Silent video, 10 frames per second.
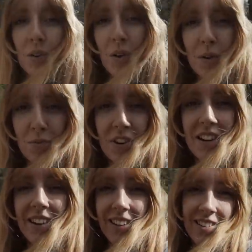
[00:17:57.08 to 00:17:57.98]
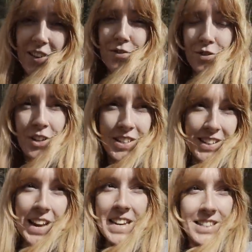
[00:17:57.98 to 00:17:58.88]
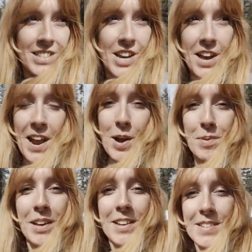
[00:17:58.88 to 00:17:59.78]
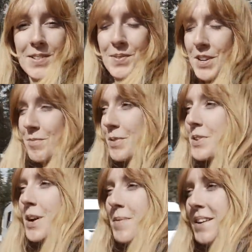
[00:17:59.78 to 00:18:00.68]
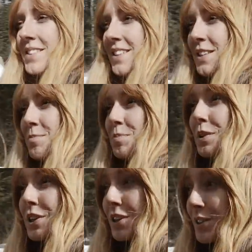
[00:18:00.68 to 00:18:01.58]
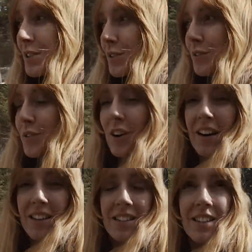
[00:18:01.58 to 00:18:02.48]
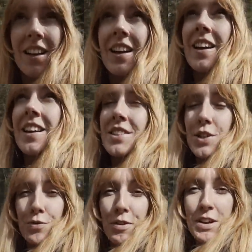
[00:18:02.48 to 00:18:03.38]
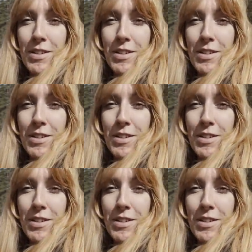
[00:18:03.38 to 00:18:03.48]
Well, I'm pretty glad that that frozen lake didn't turn out, because we have pulled up into this beautiful forest. It's just a free